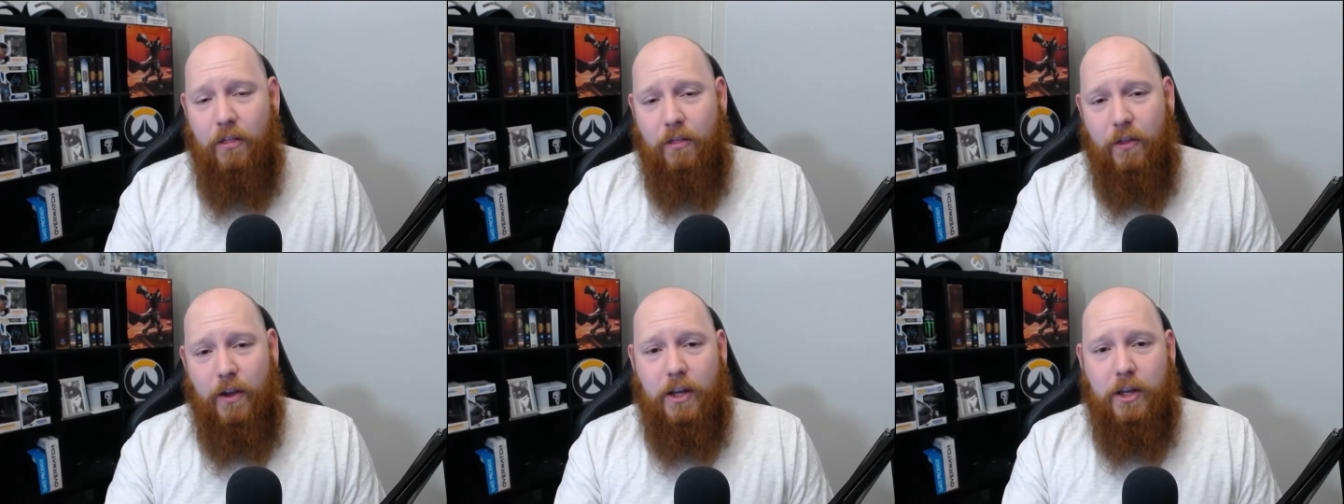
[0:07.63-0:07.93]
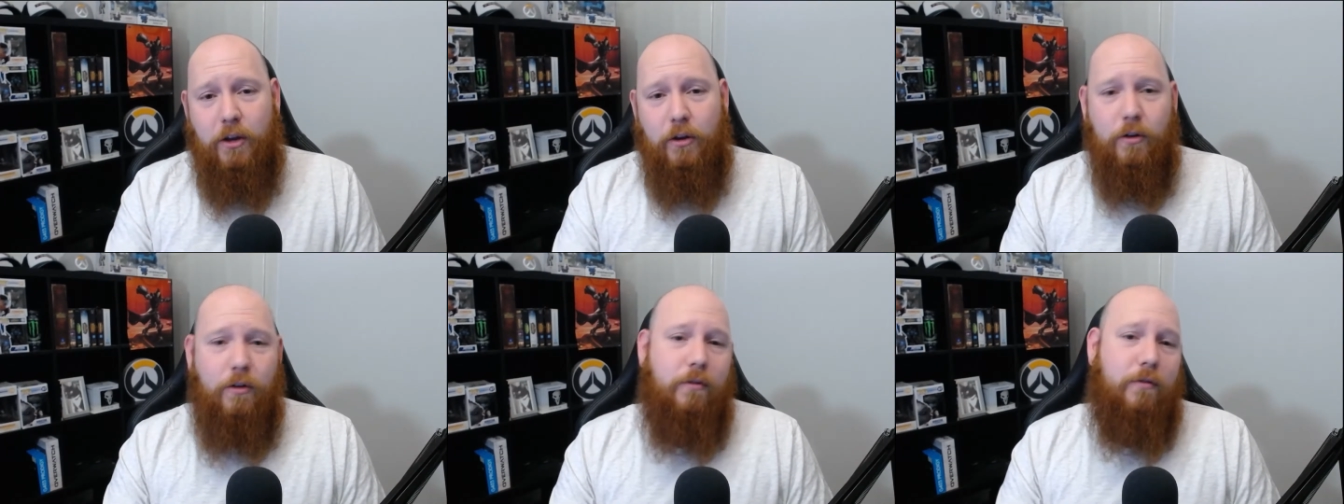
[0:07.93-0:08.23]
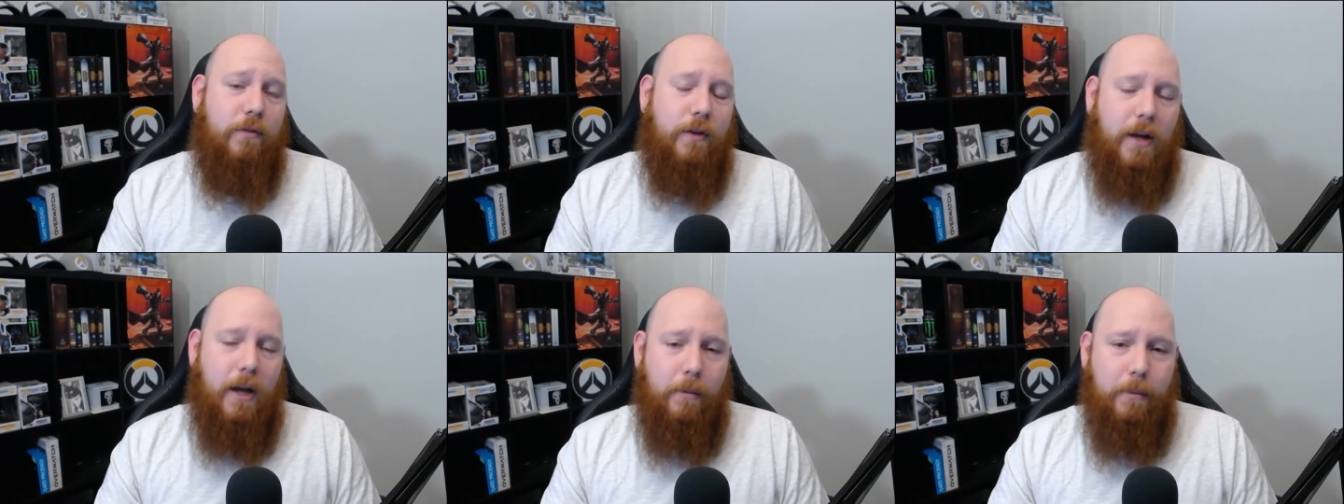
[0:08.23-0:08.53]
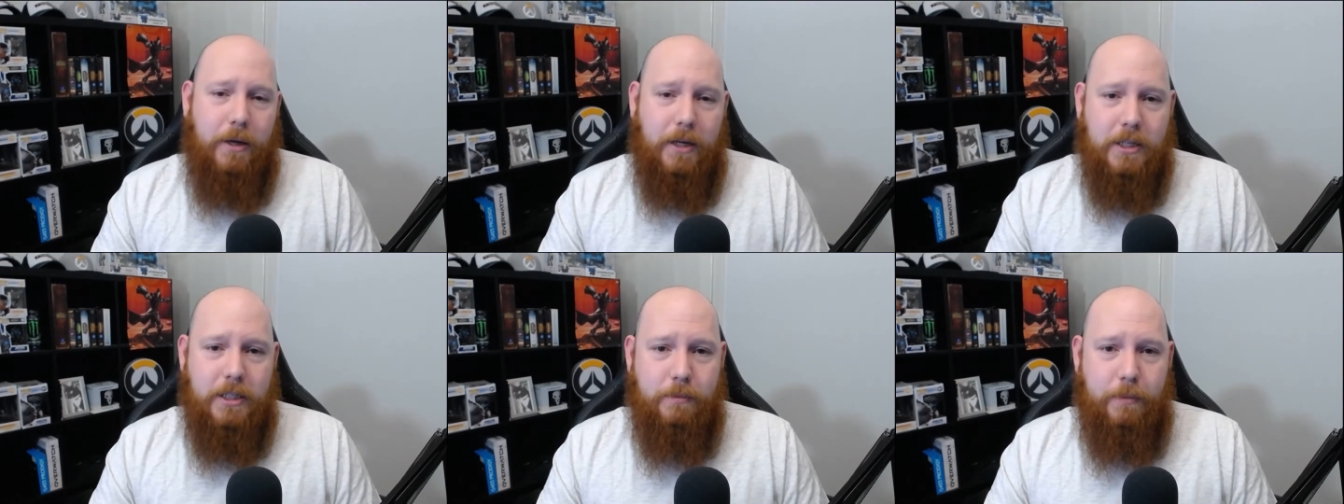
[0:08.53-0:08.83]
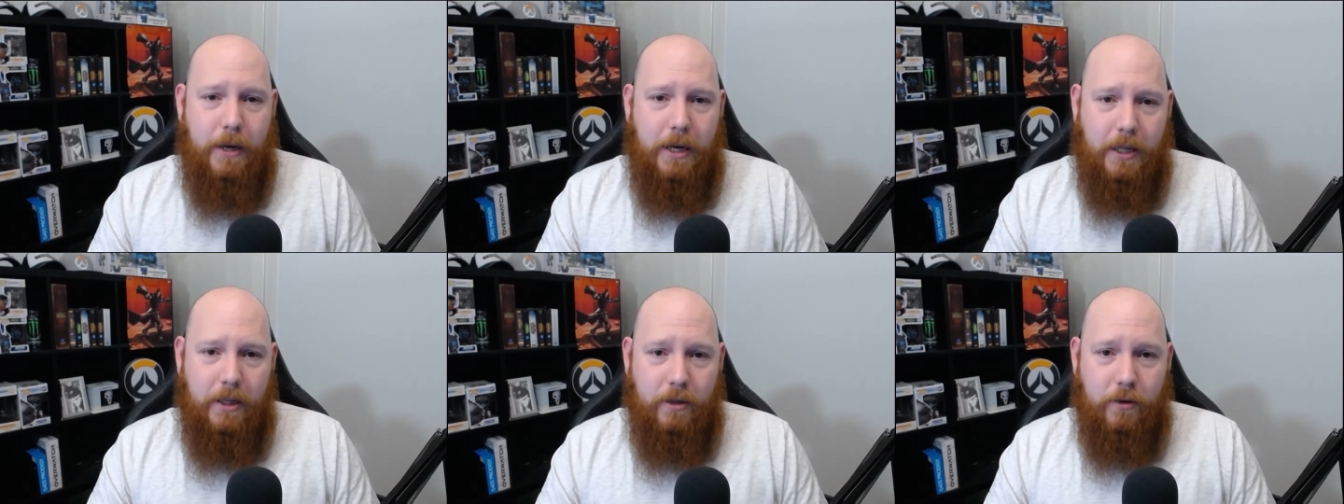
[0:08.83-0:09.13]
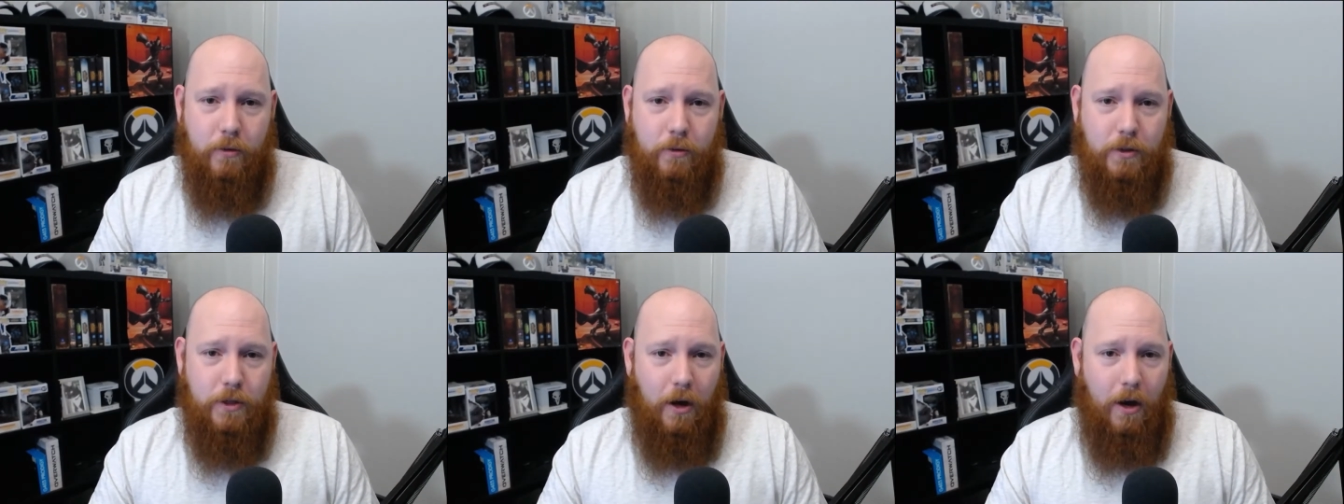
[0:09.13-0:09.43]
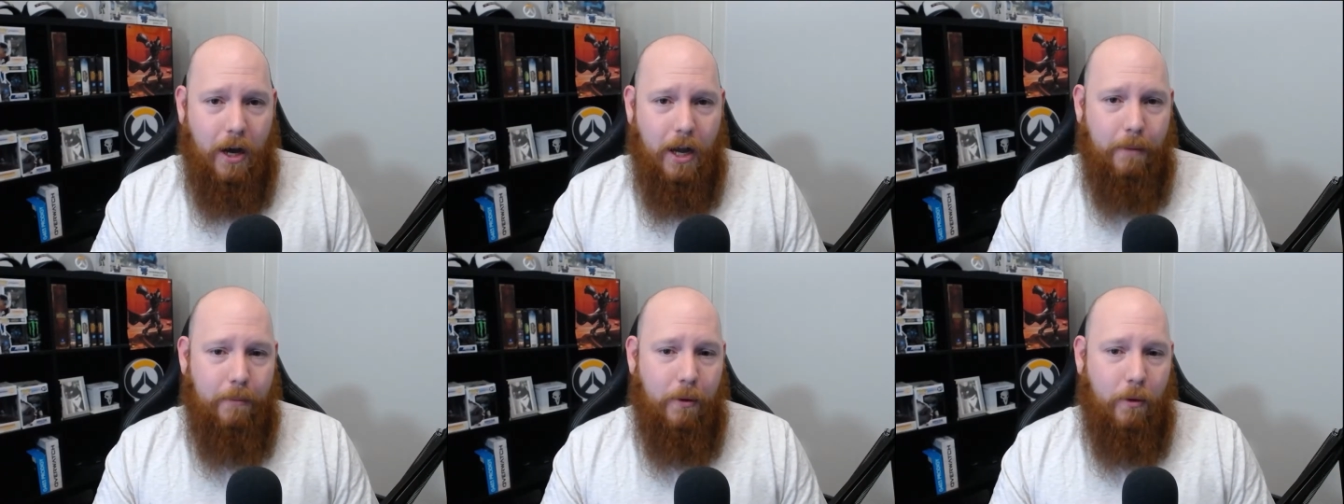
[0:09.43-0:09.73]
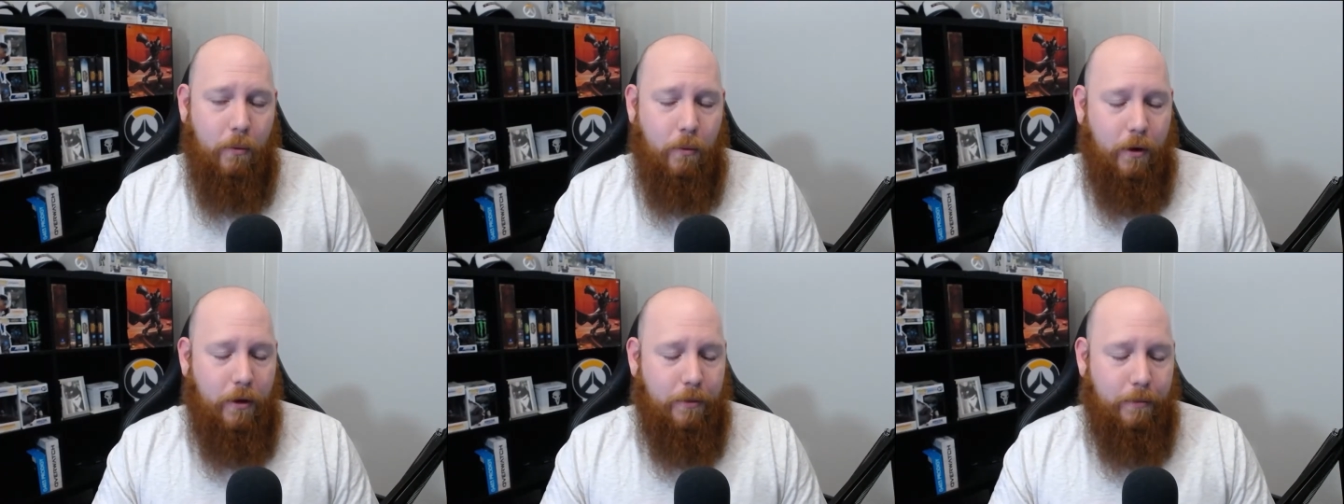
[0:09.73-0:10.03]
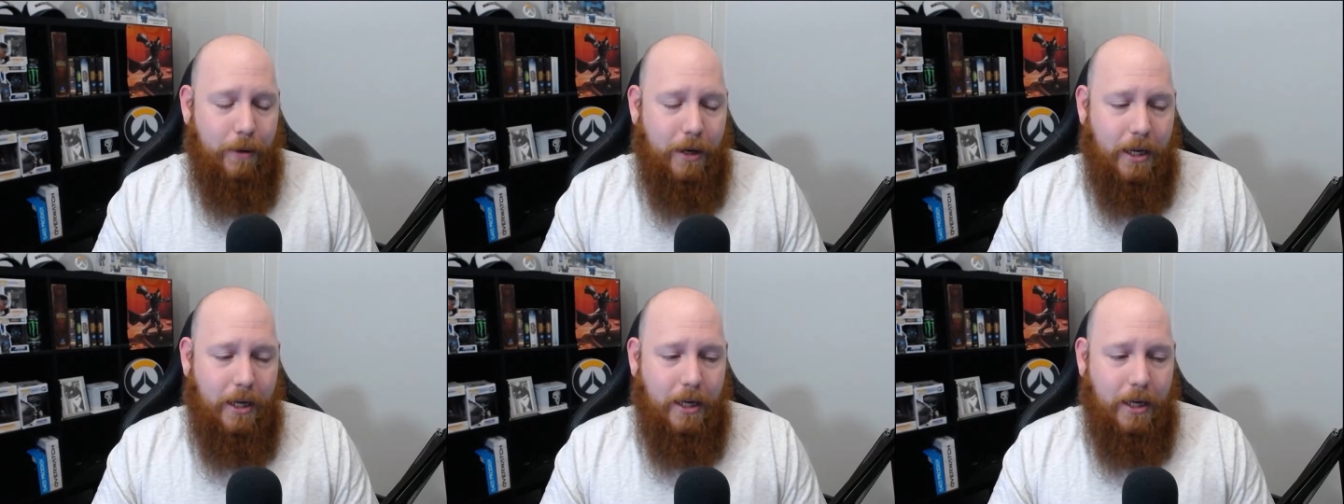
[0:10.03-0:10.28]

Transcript: thank you for coming and spending your time with me.